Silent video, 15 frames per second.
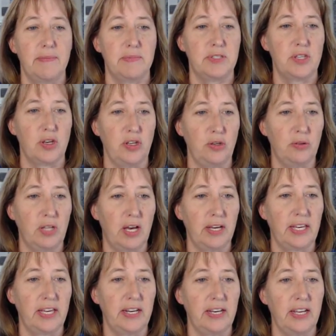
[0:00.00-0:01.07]
So you
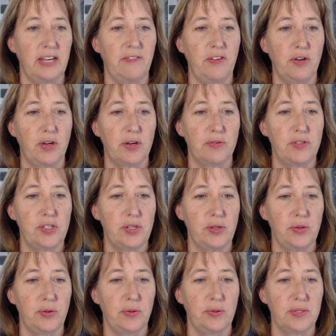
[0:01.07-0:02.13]
log in, if you go
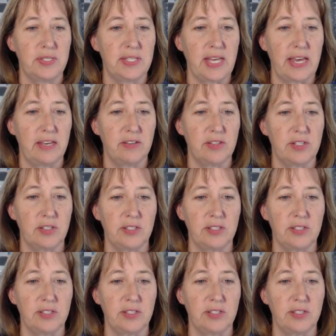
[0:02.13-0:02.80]
to sales,